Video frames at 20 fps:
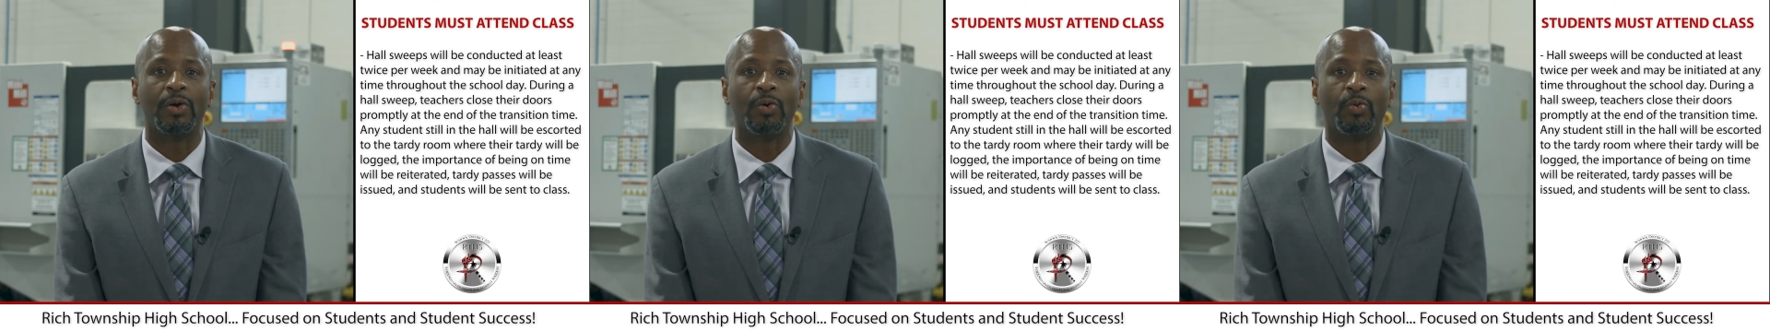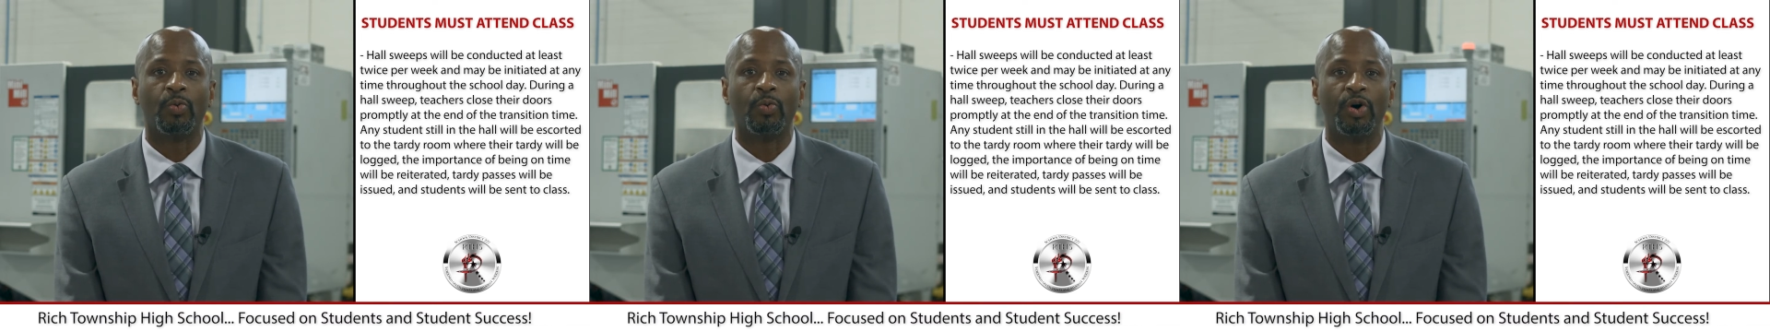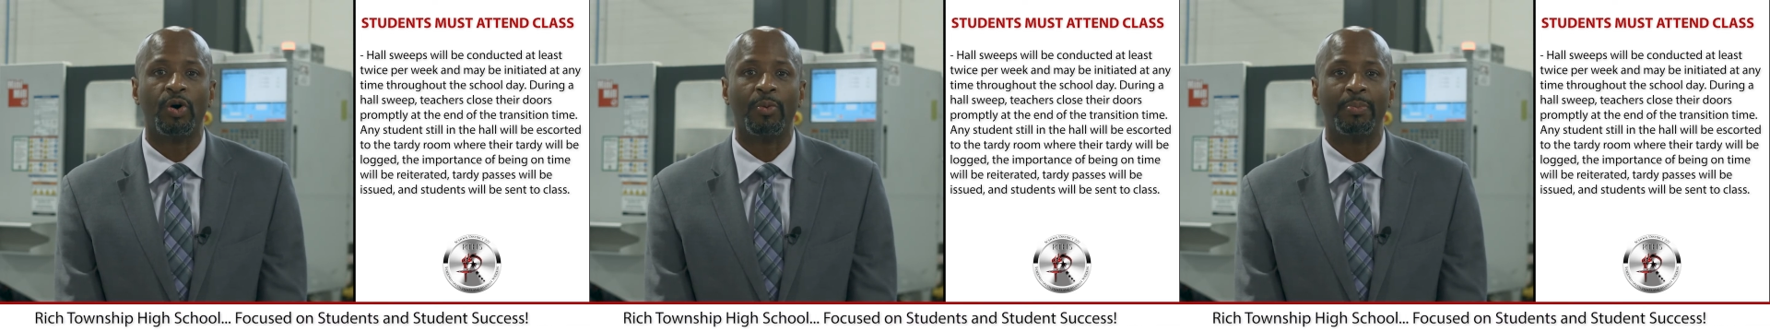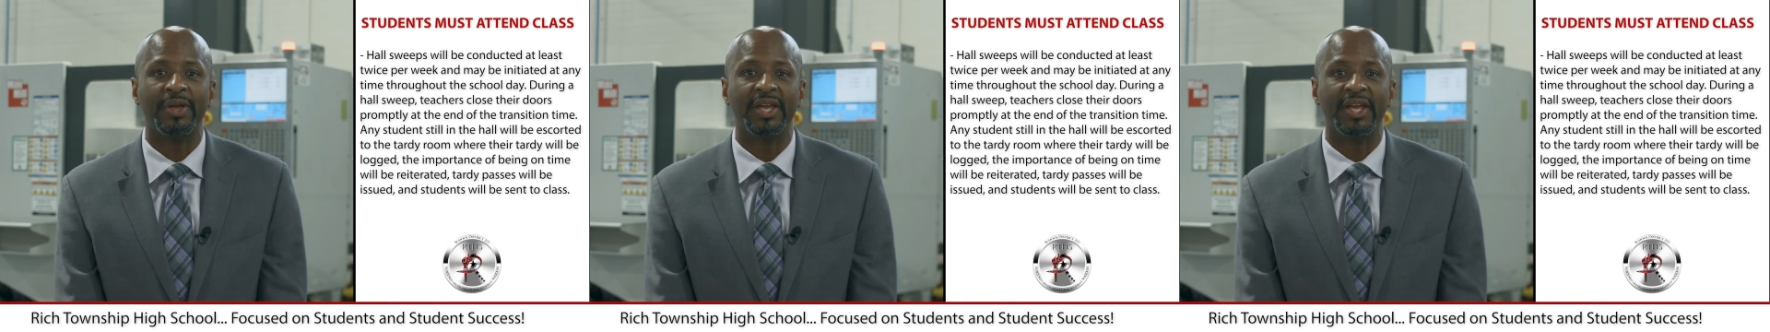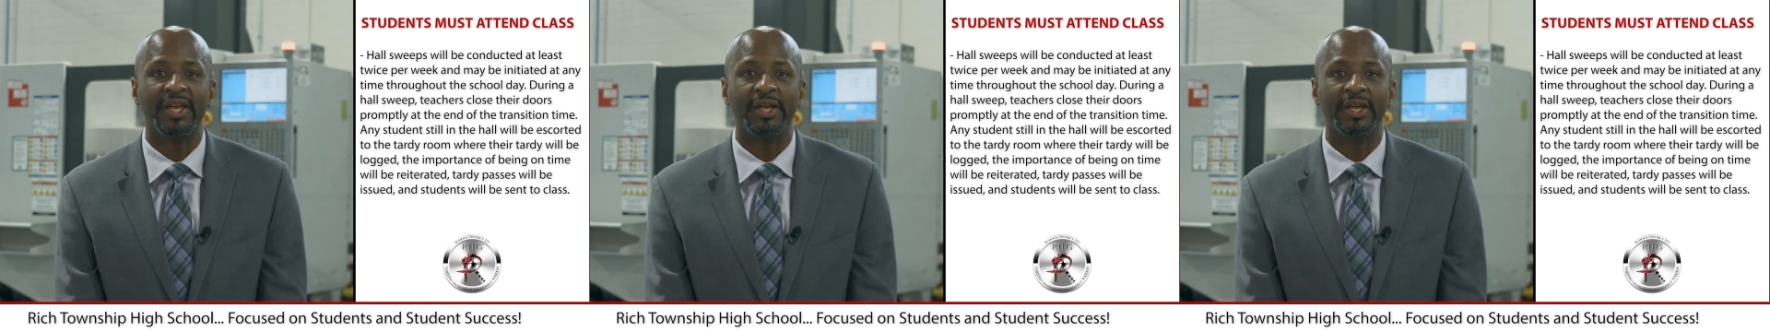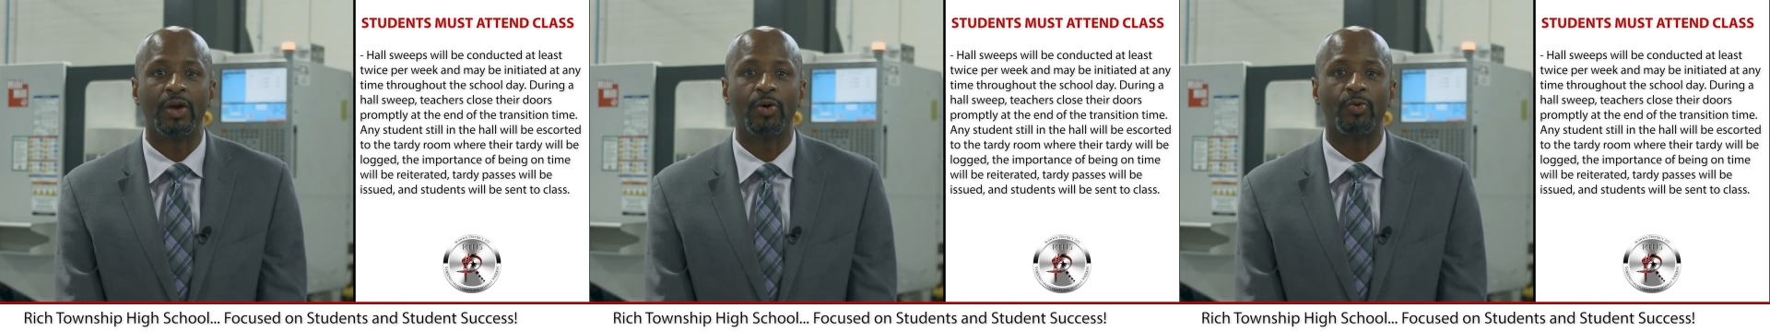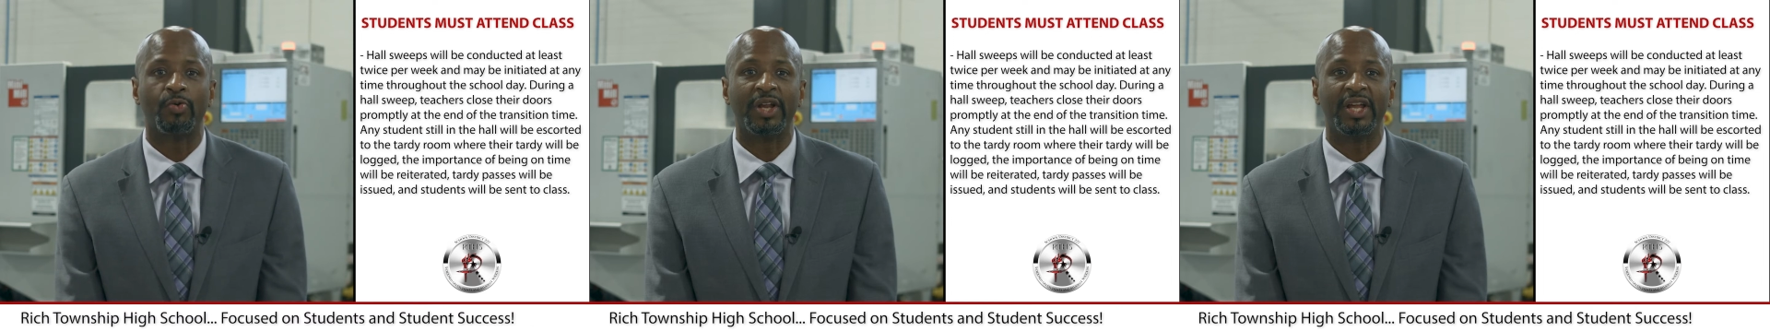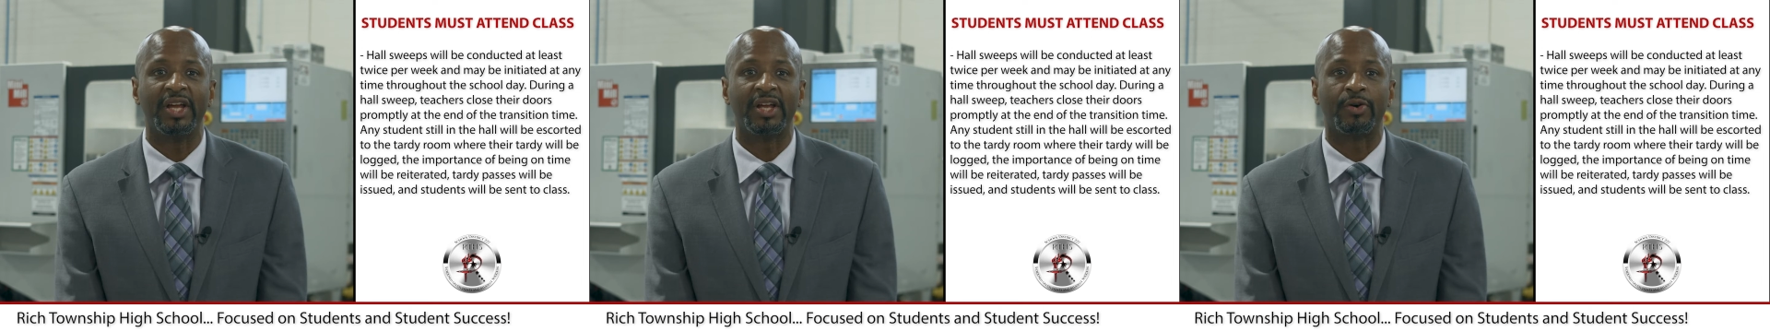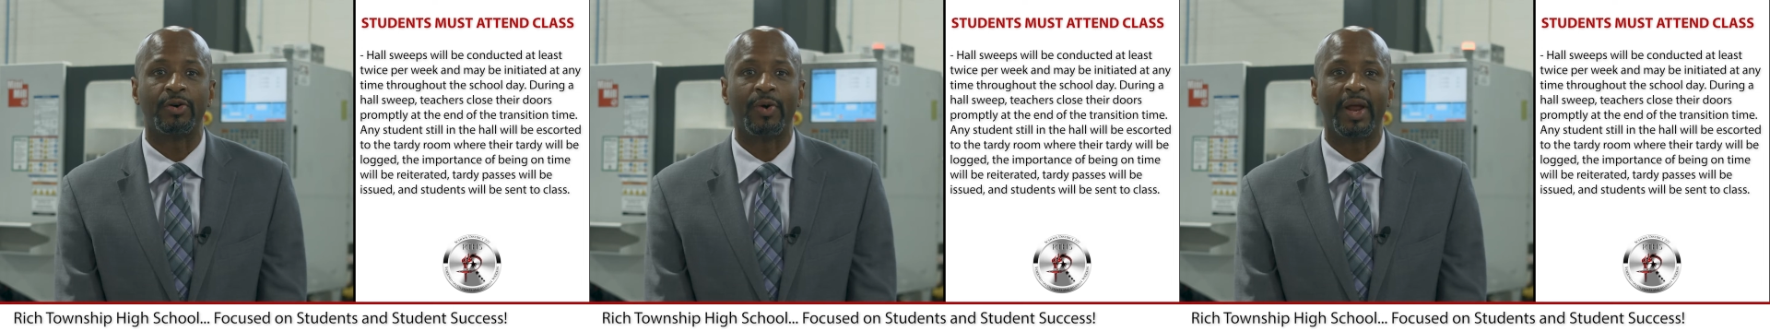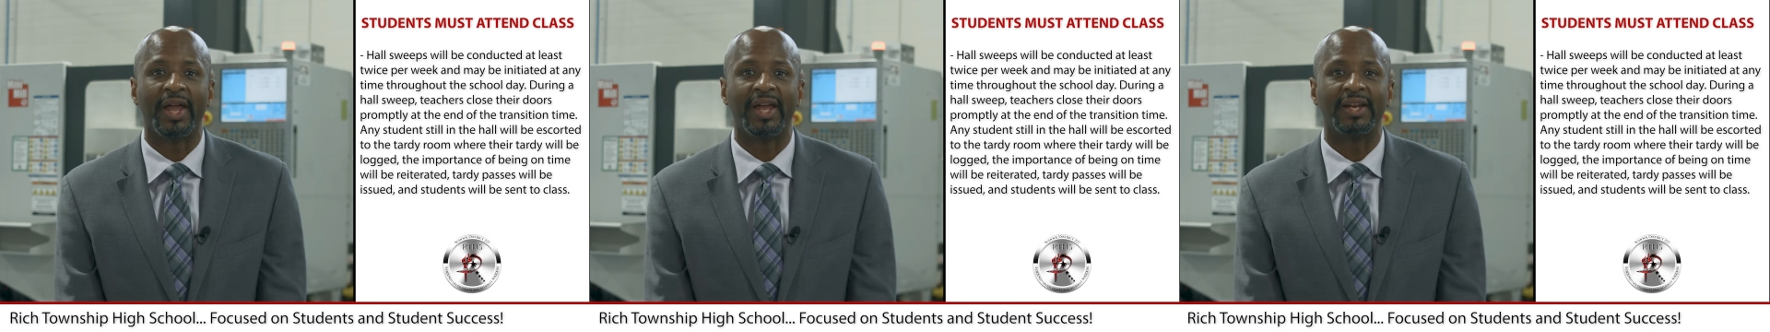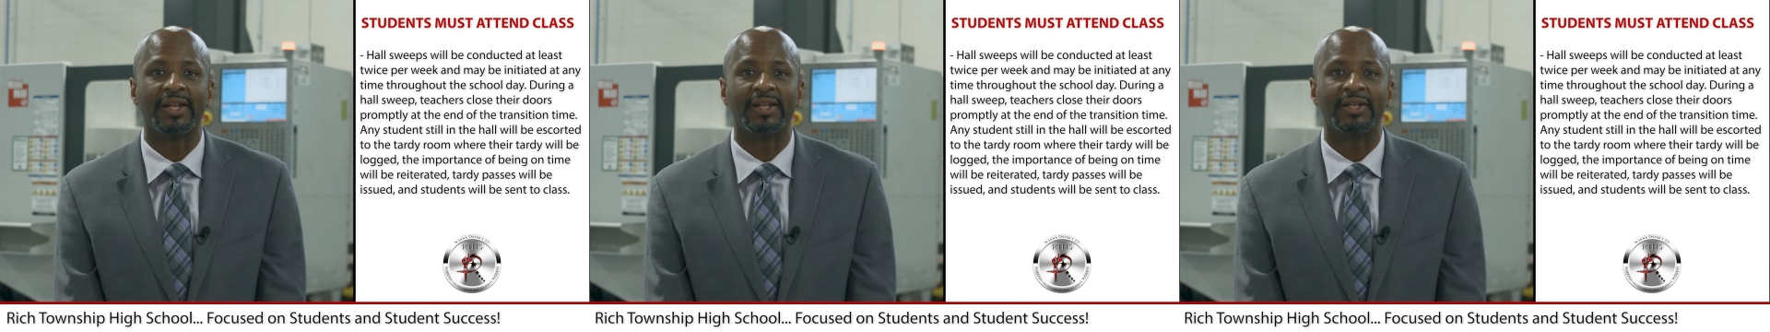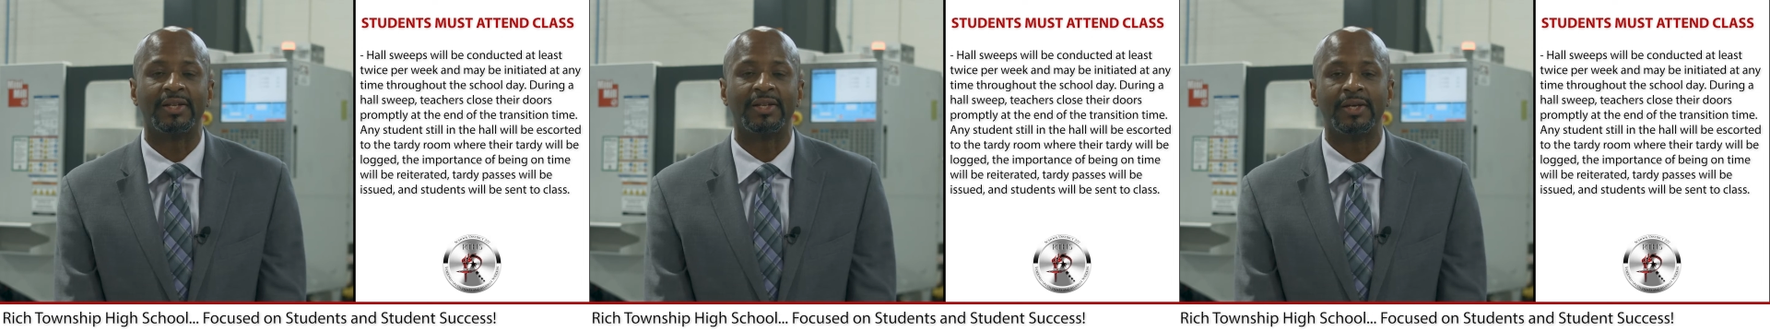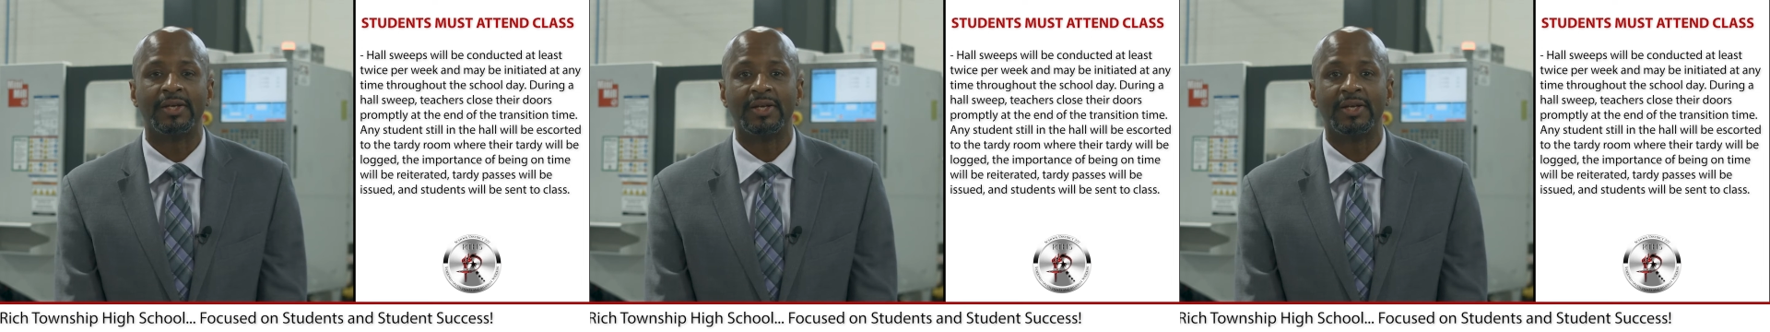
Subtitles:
will be reiterated.